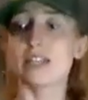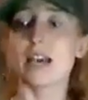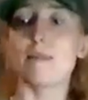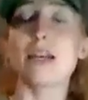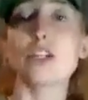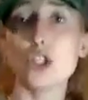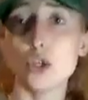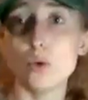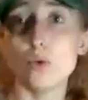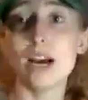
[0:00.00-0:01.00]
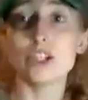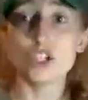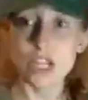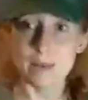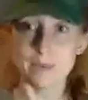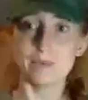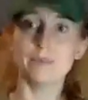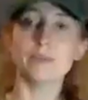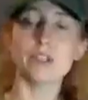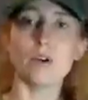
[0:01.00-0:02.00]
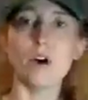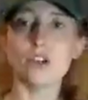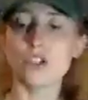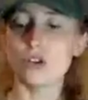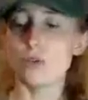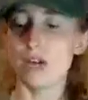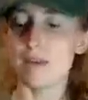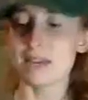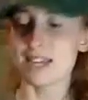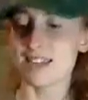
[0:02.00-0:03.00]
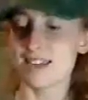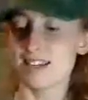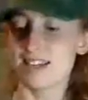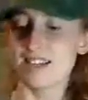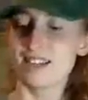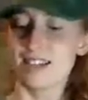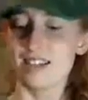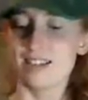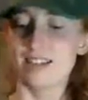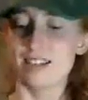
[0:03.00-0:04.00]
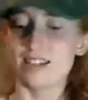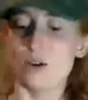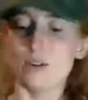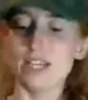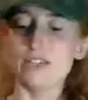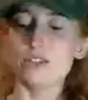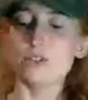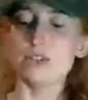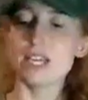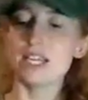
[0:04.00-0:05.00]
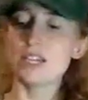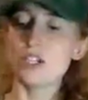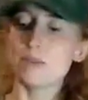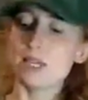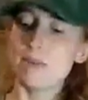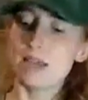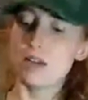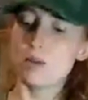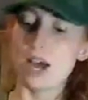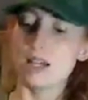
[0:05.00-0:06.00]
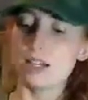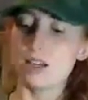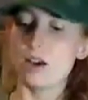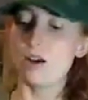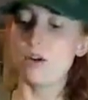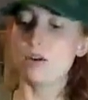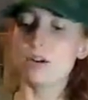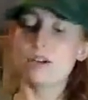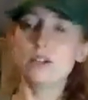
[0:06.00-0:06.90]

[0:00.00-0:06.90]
them into a chip. So I'll show you what I mean. So these are zucchini chips I made a while ago.